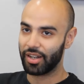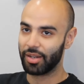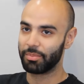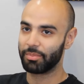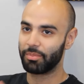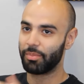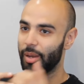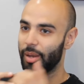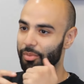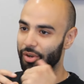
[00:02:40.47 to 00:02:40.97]

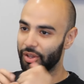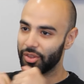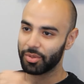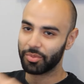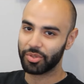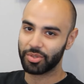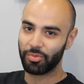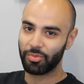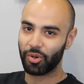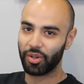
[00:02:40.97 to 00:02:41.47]
and my brother
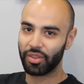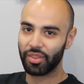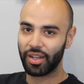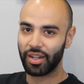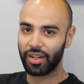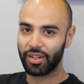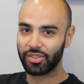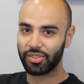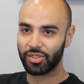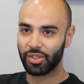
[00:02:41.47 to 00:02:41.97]
was born
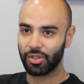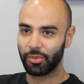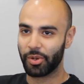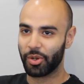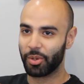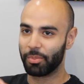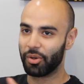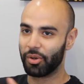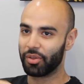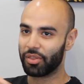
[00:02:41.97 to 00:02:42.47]
there, so we
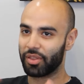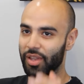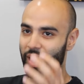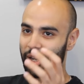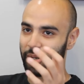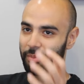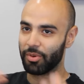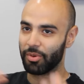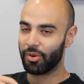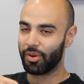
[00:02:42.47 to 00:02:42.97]
were both
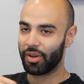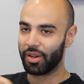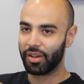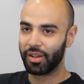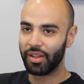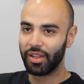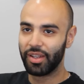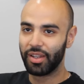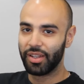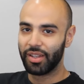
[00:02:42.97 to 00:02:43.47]
kind of born,